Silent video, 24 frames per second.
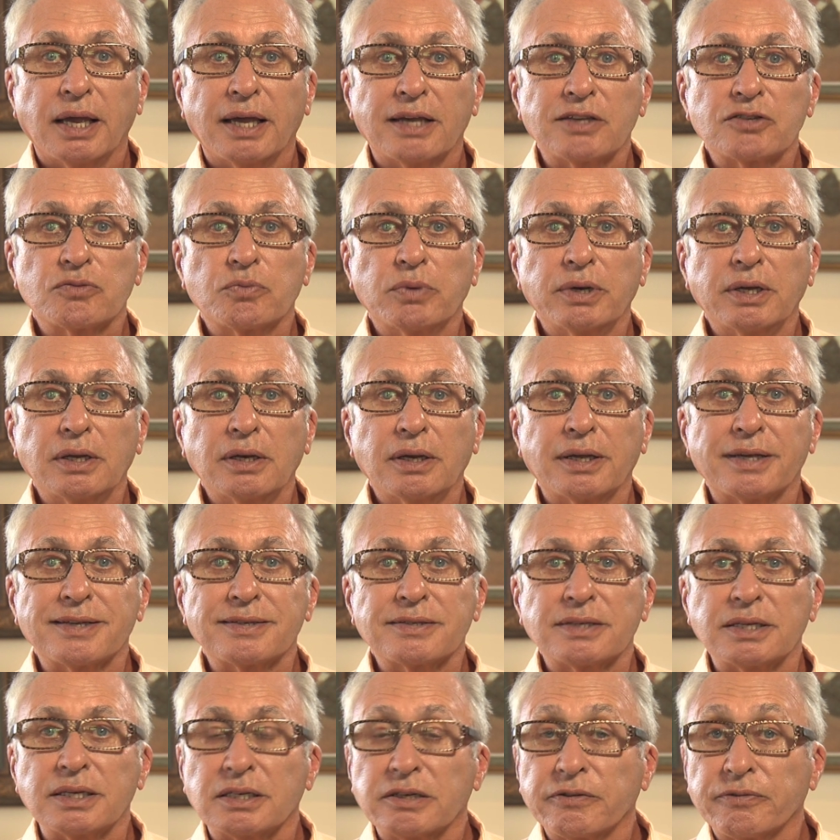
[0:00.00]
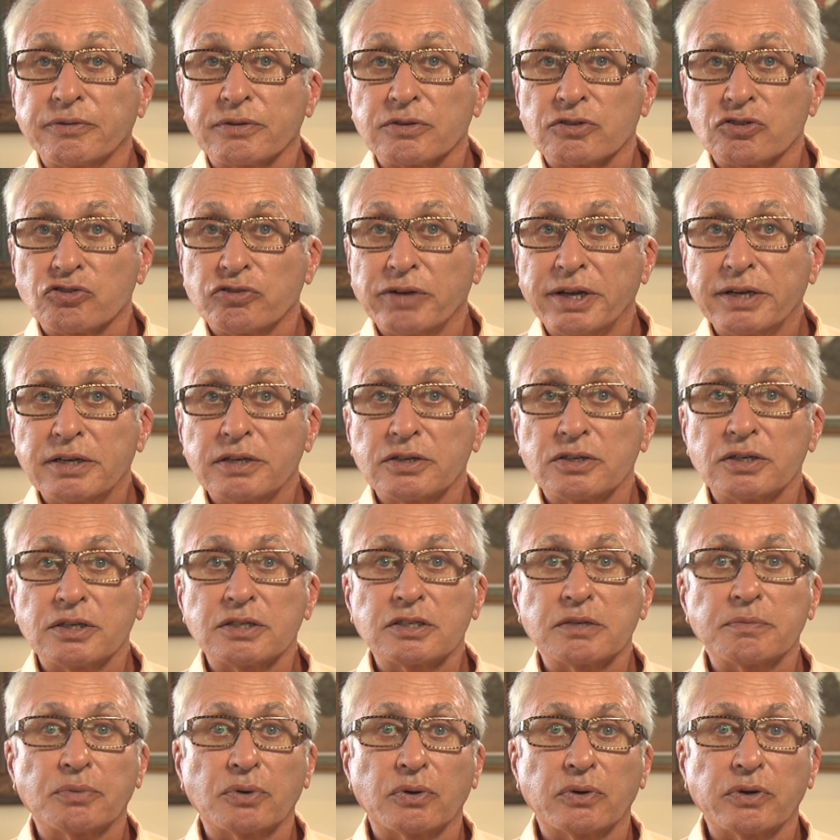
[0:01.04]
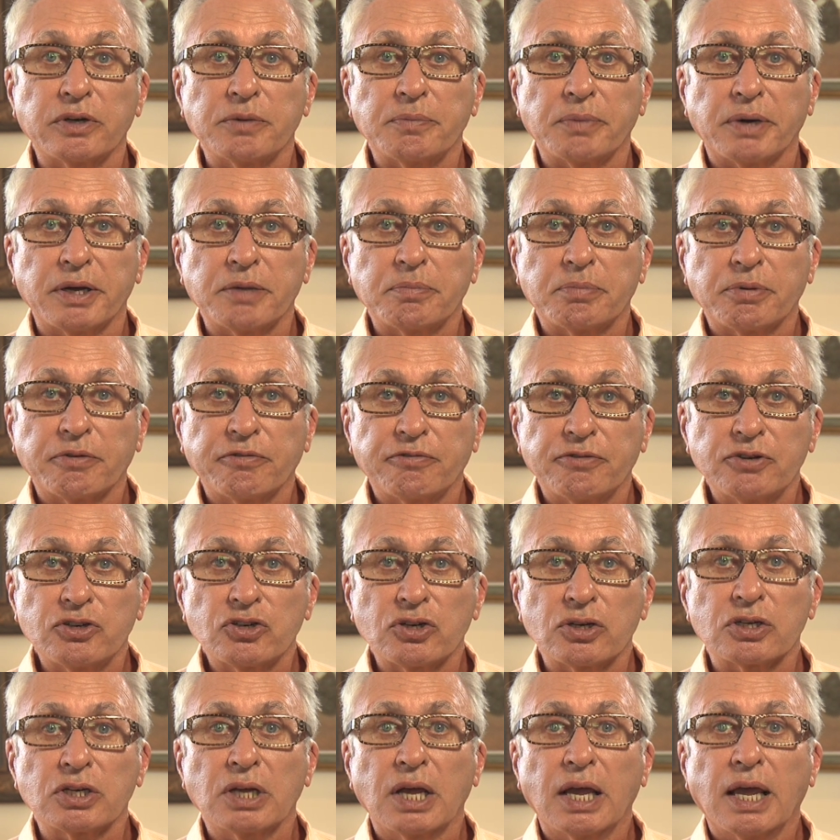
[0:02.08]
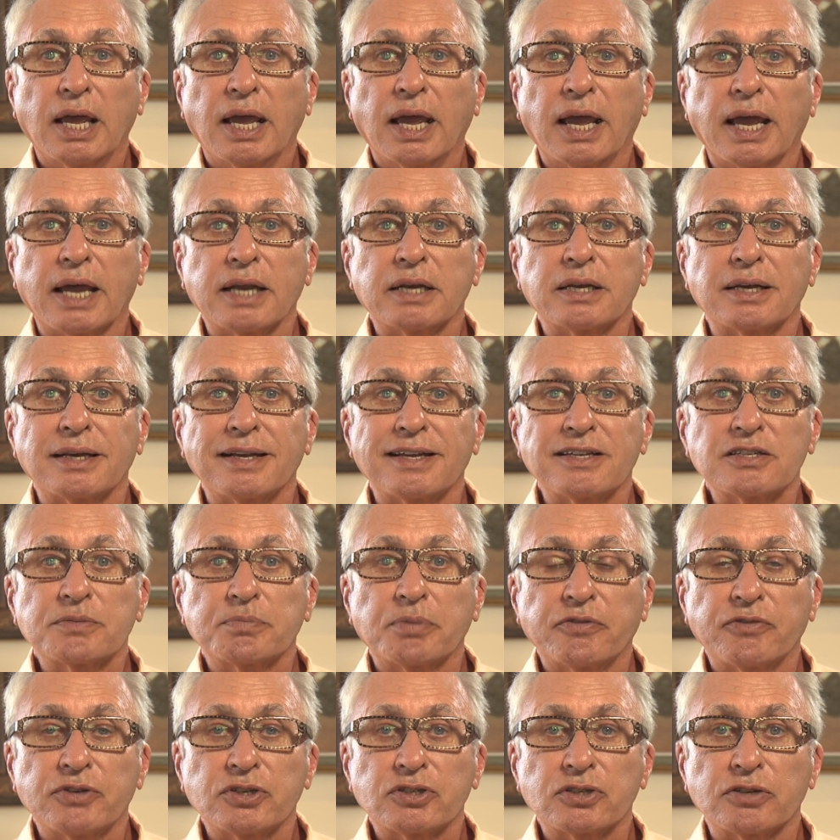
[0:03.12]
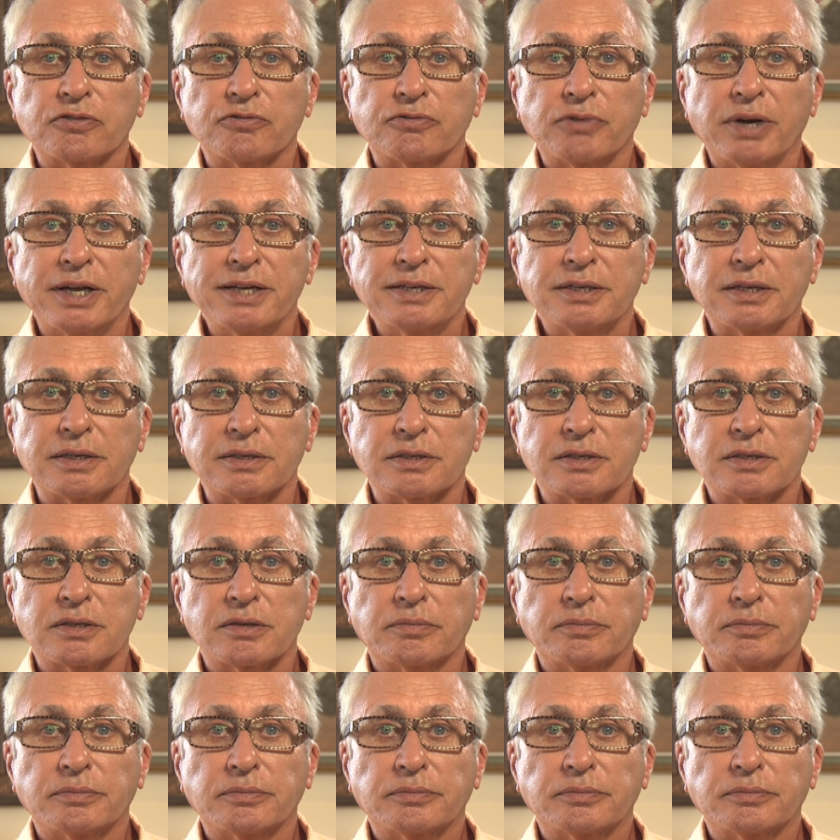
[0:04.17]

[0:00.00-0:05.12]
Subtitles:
as well as the different strategies employed by proficient and less proficient writers.